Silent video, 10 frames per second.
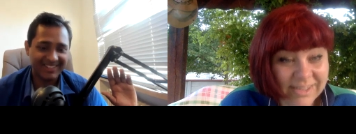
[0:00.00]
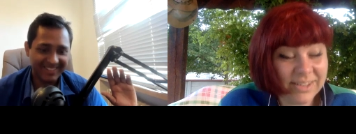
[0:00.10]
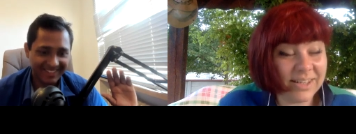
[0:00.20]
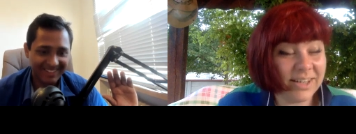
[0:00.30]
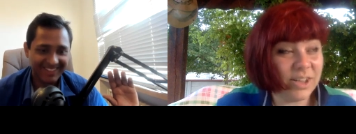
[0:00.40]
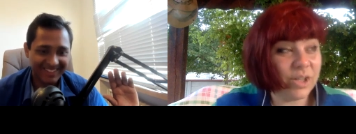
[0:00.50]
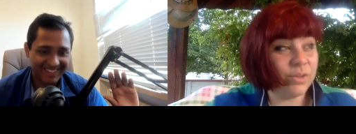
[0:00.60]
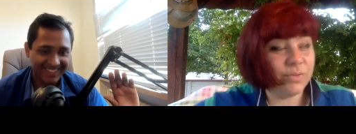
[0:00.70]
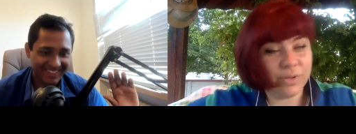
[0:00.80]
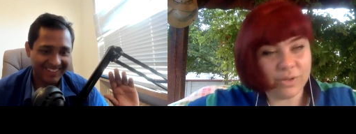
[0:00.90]
Speaker 1: certainly
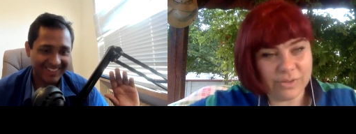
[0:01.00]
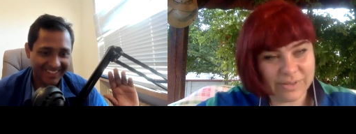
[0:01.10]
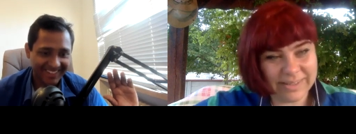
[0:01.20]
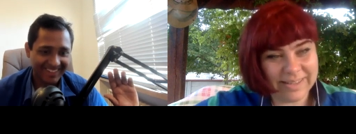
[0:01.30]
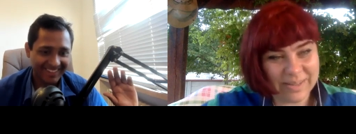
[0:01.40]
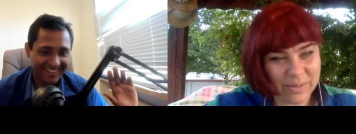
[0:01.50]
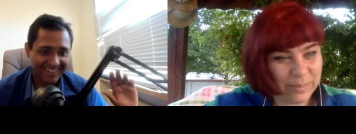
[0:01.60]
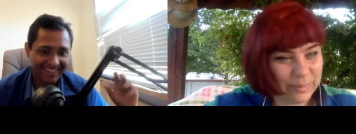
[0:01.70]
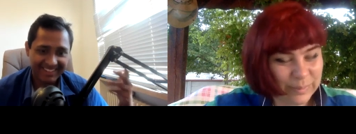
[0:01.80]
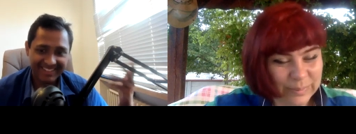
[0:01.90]
not of course
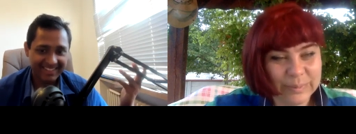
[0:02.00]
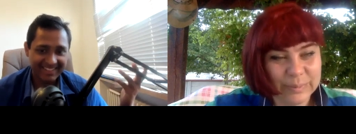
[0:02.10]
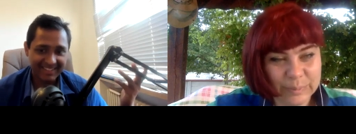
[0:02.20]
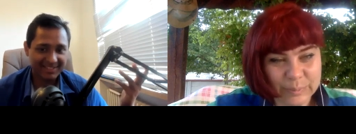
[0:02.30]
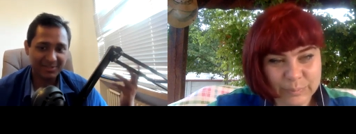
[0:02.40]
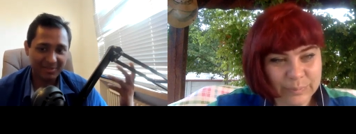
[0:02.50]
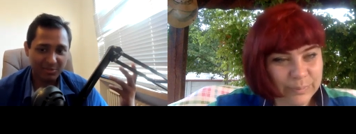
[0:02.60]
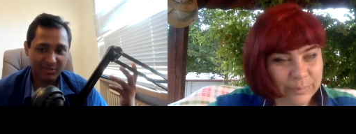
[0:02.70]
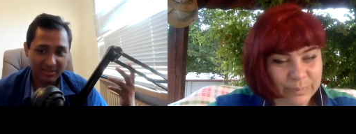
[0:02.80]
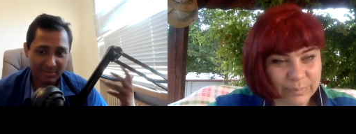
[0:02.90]
no that's not
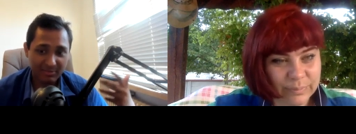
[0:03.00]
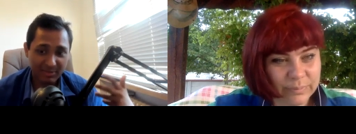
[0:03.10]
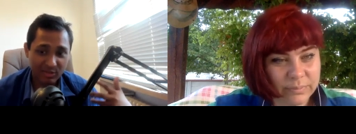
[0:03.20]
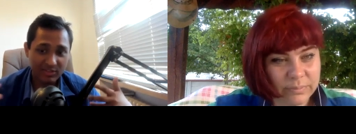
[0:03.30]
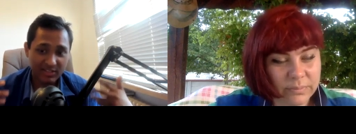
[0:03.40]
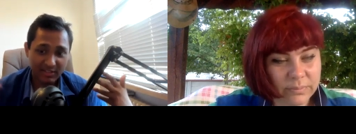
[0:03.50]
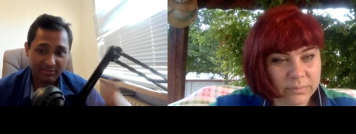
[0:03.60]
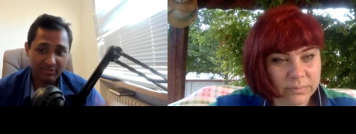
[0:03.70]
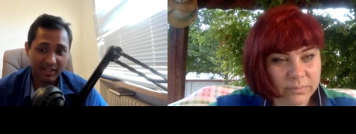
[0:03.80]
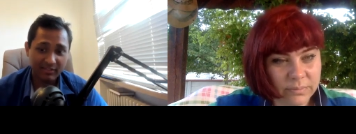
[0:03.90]
possible because there are
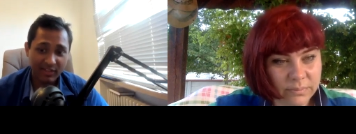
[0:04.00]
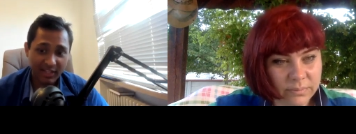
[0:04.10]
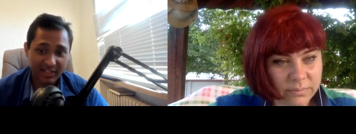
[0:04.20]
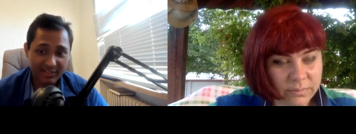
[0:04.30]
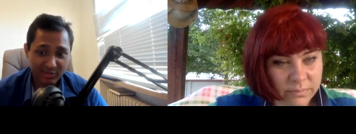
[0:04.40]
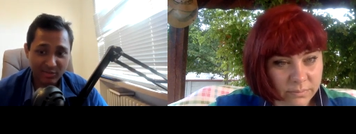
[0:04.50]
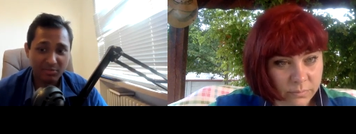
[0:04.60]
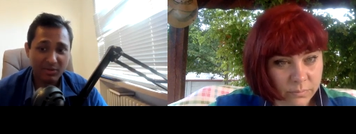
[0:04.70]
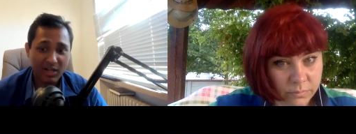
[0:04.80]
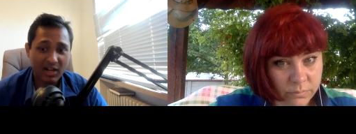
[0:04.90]
five airs you know
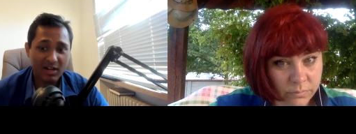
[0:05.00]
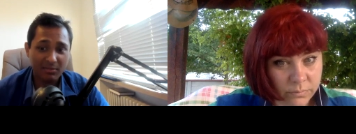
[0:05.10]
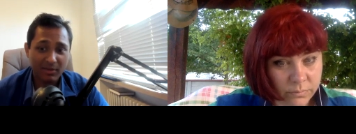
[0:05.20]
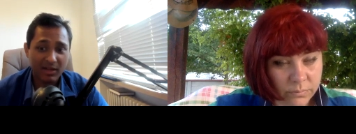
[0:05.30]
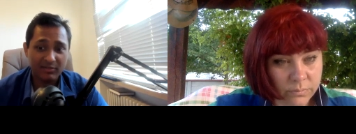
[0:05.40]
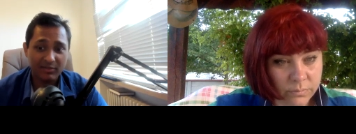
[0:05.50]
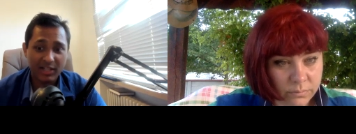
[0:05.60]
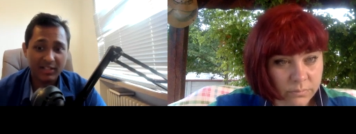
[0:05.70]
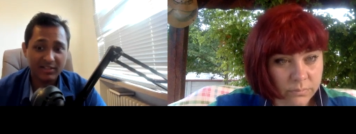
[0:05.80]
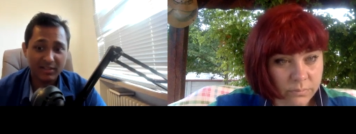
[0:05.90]
prana apan vayan
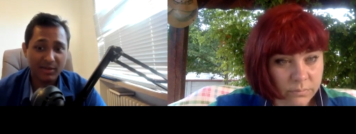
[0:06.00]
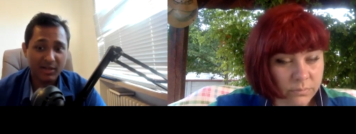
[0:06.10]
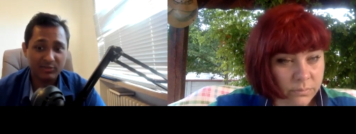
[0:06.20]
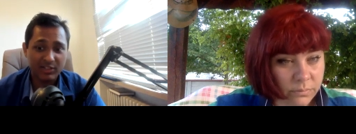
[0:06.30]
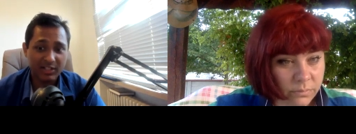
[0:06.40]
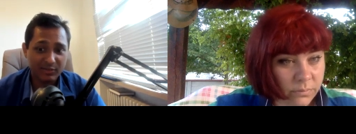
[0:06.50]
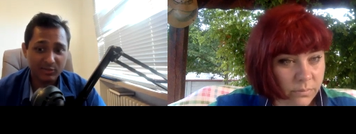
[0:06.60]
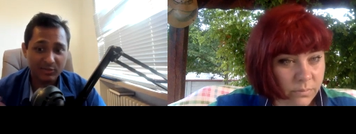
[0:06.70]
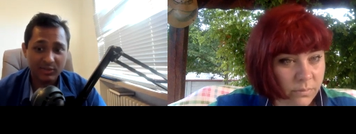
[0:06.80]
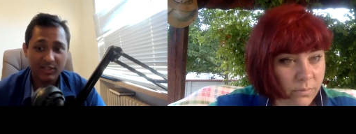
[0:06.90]
saman udyan so
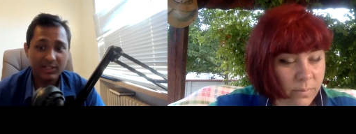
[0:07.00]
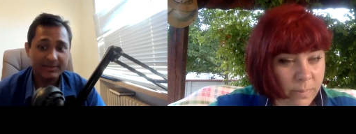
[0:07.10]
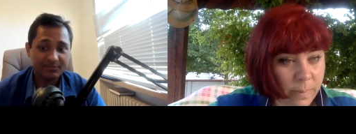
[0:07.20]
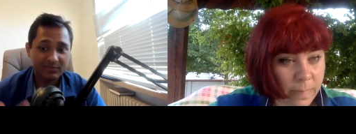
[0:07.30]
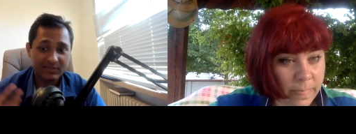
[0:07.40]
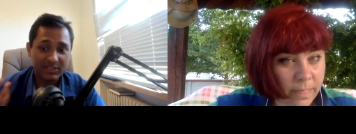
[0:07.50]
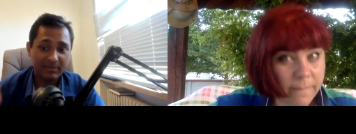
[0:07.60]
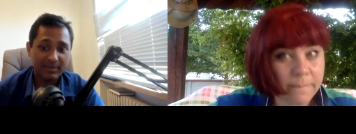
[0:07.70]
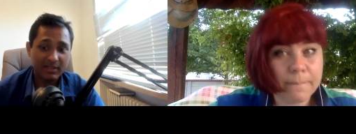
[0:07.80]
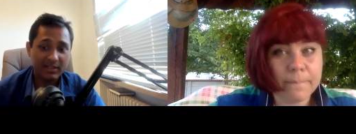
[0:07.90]
the
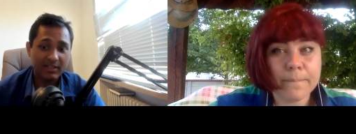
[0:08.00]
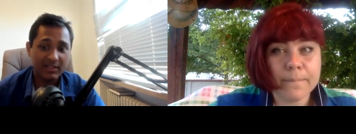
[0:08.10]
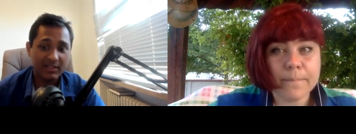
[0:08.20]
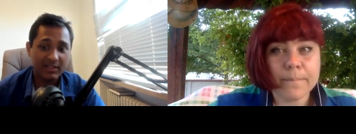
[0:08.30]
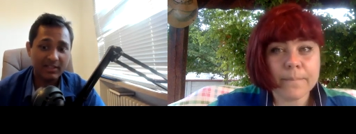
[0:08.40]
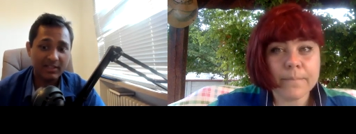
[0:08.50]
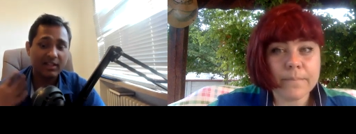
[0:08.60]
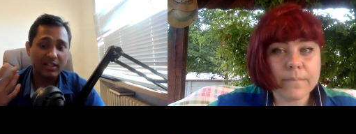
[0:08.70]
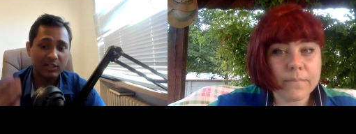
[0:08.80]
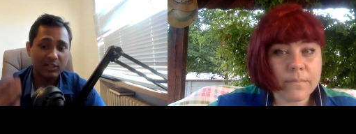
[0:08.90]
uh, in
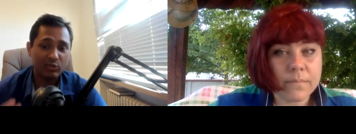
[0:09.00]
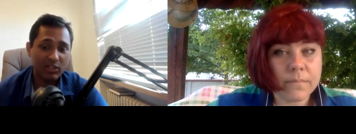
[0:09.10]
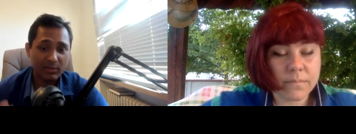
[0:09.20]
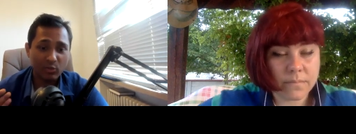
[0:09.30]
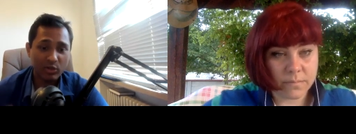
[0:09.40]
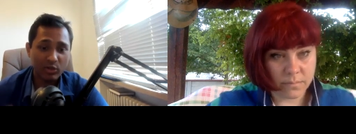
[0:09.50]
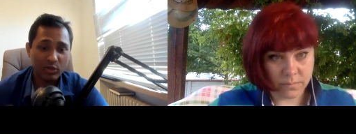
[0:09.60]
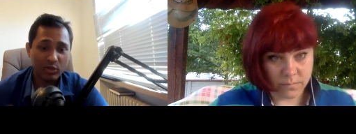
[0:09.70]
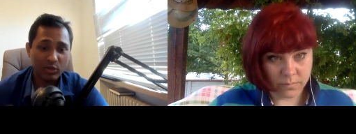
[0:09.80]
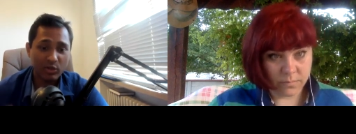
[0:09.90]
Kali Yuga, the body is
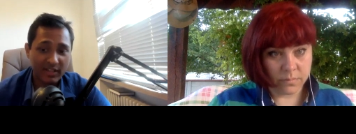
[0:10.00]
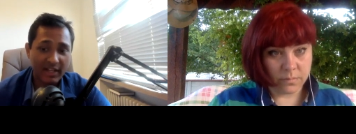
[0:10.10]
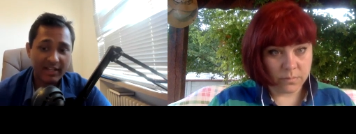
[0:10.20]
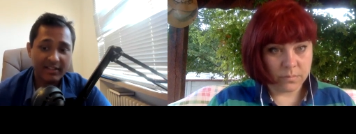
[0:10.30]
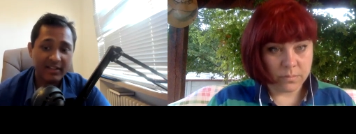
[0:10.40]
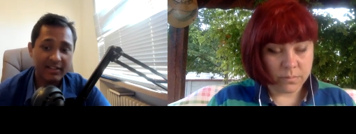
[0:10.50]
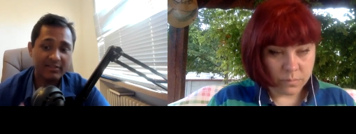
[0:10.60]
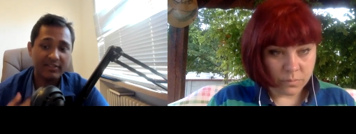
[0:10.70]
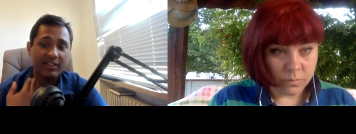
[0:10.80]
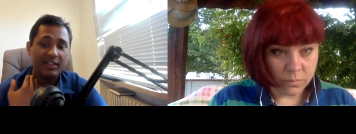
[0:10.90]
so designed that
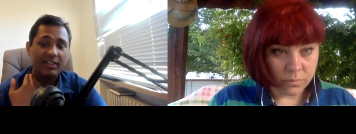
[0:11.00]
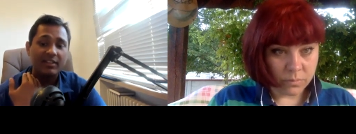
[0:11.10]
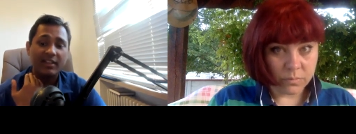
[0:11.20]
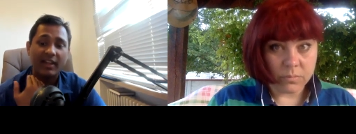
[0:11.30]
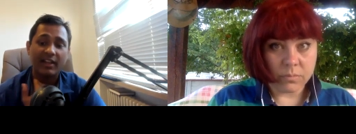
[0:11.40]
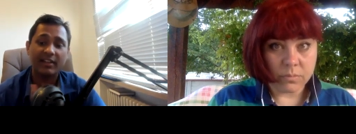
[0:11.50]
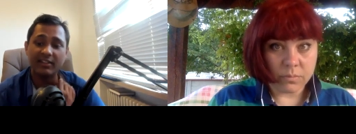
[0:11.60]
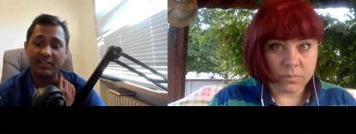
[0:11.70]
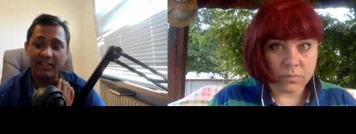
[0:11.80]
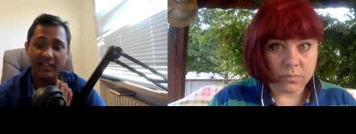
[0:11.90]
if the head, is,
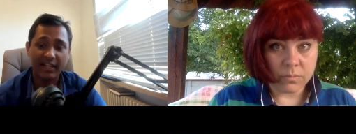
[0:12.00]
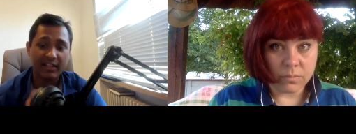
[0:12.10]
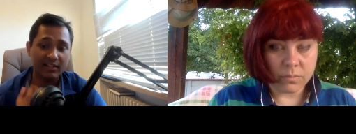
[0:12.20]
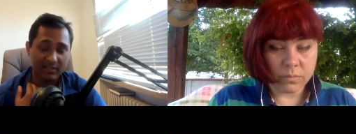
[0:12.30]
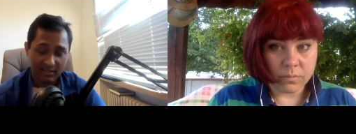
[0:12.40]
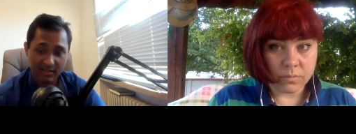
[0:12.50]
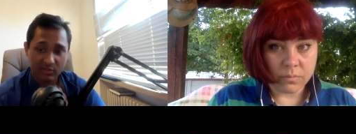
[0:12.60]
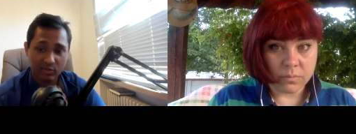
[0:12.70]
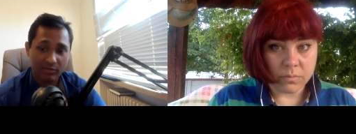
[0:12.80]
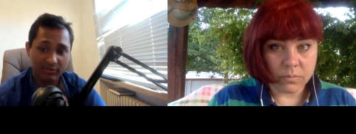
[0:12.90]
the neck is cut
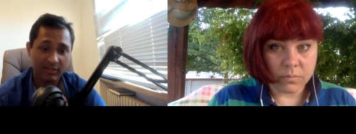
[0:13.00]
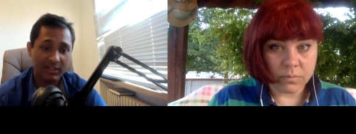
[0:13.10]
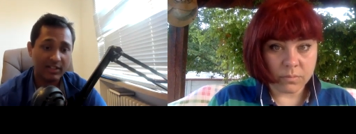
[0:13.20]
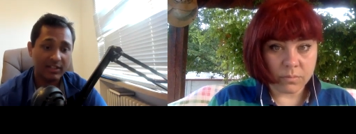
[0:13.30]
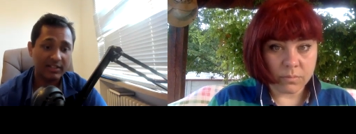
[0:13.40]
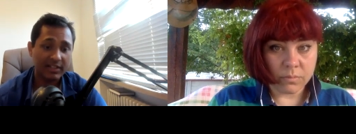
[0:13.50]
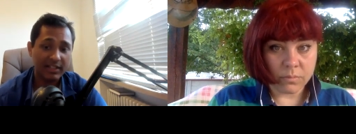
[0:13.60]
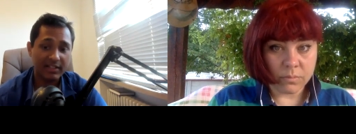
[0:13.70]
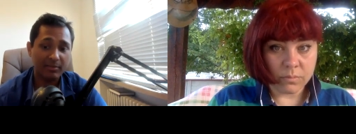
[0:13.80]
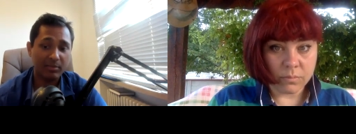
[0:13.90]
off, then
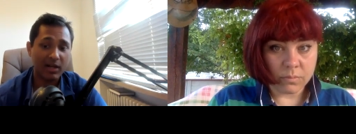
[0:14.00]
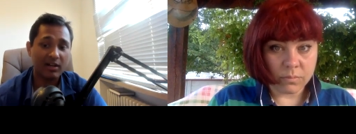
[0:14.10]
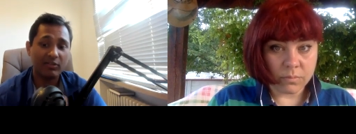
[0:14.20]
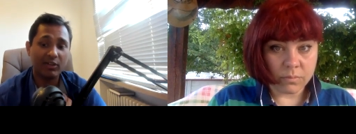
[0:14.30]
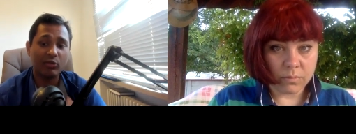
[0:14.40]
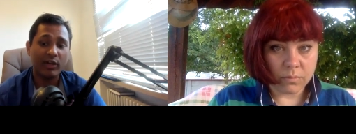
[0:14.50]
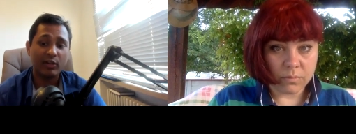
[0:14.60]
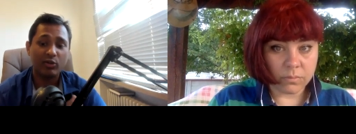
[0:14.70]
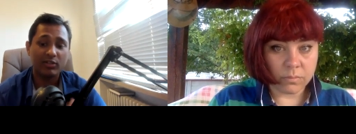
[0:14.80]
the pranavayu cannot